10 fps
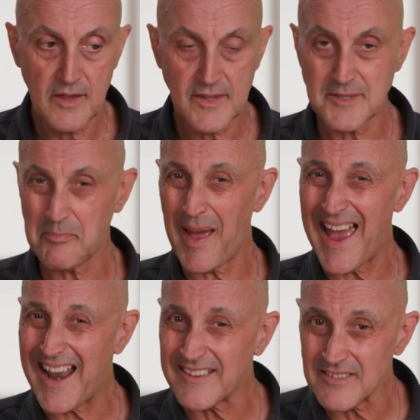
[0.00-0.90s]
these
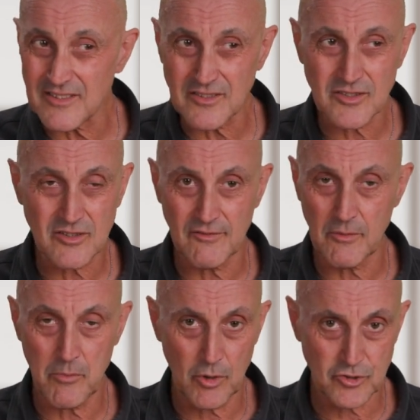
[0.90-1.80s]
patterns of
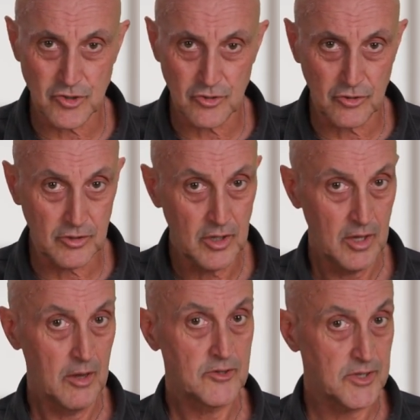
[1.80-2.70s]
emotional,
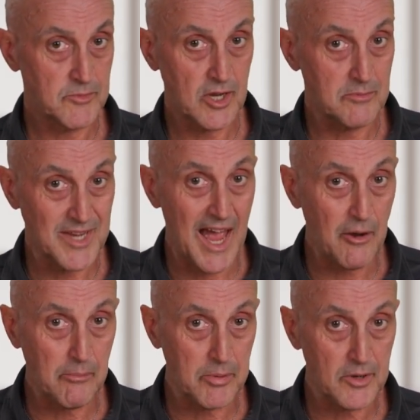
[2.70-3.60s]
sometimes
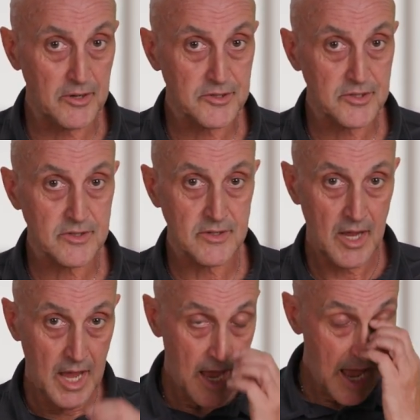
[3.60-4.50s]
outbursts,
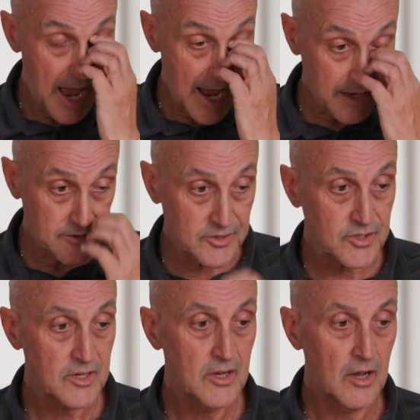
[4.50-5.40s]
and
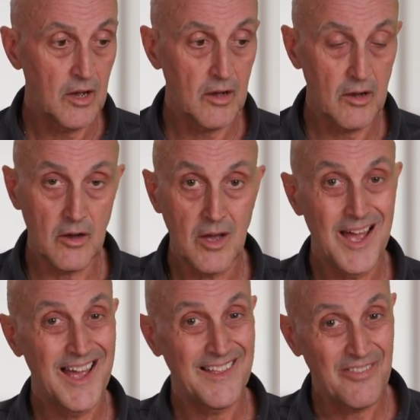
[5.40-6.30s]

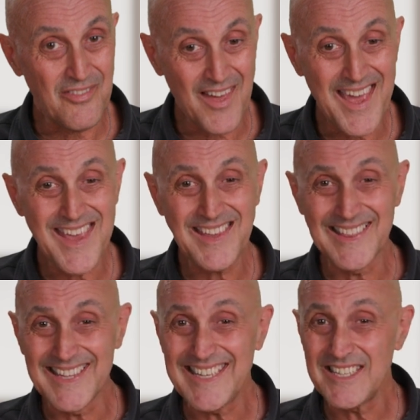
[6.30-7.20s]
they
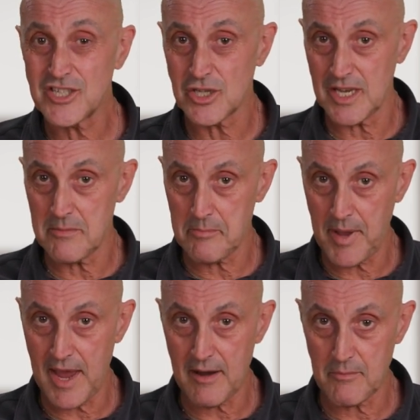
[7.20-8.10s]
lead to
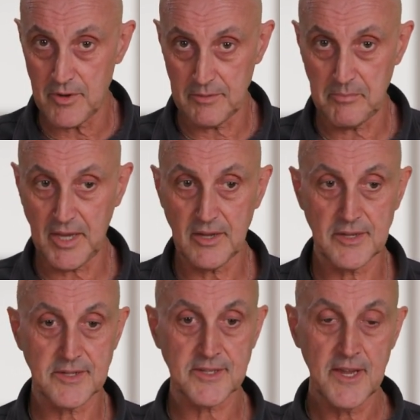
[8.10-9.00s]
impairment,
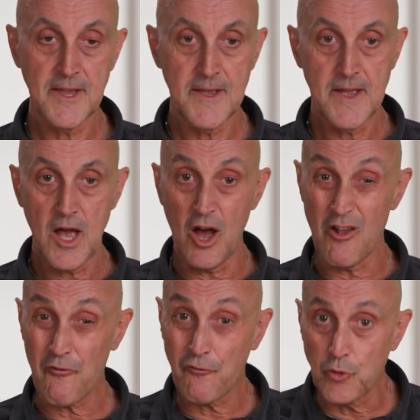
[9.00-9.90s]
because
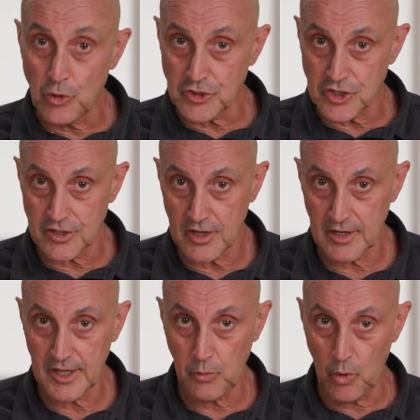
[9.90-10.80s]

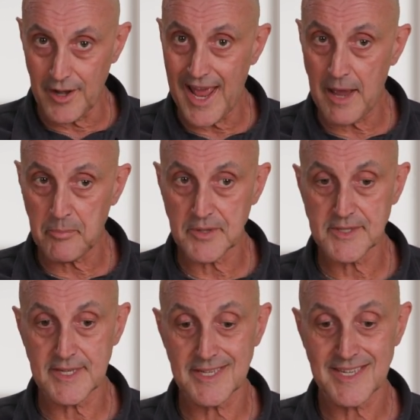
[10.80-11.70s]
unfortunately what
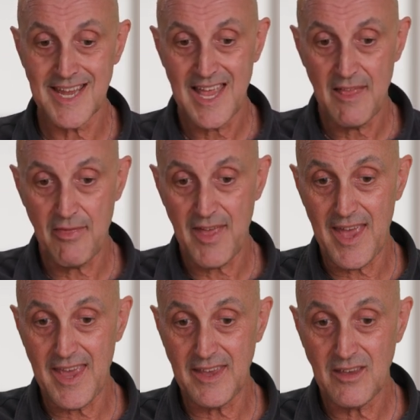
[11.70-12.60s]
happens is
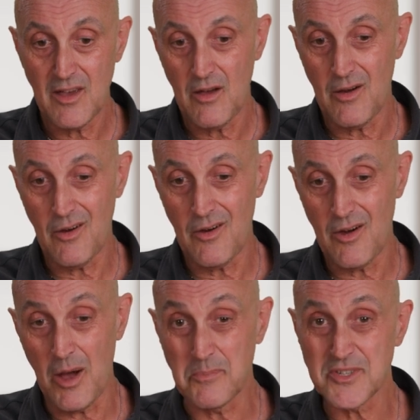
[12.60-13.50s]
they
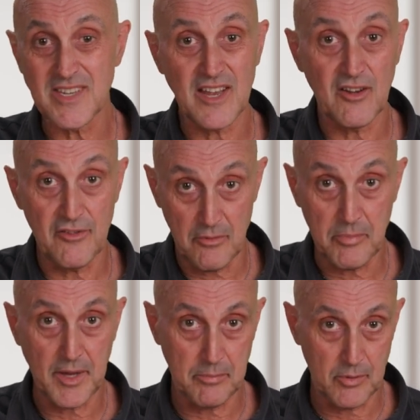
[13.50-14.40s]
upset other
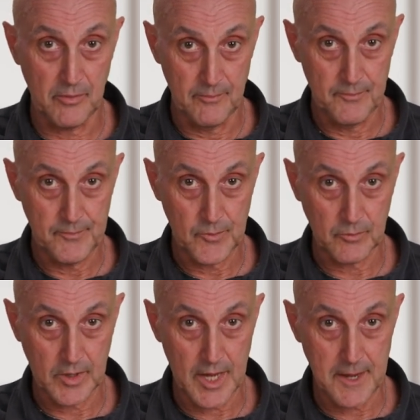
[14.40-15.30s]
people,
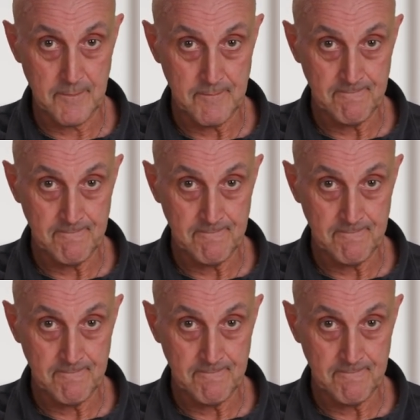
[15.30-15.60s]
okay?